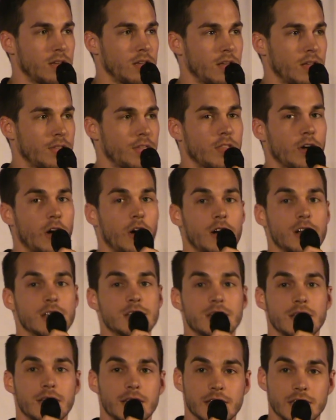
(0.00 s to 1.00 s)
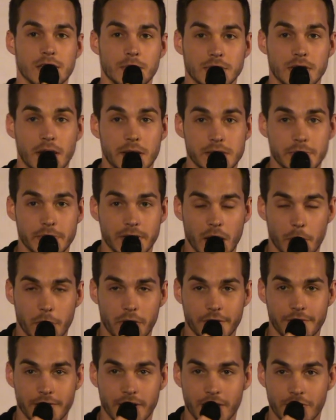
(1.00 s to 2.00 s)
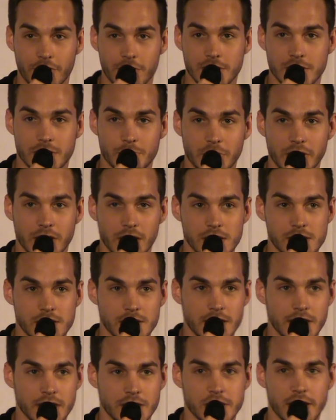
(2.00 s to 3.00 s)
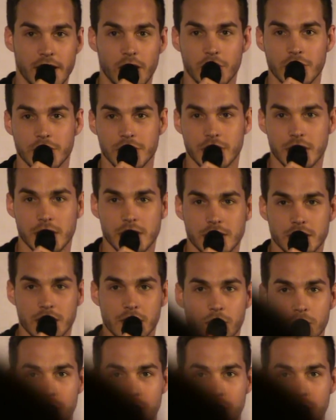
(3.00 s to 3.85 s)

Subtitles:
the hardest scenes sometimes become our favorites because they challenge us, and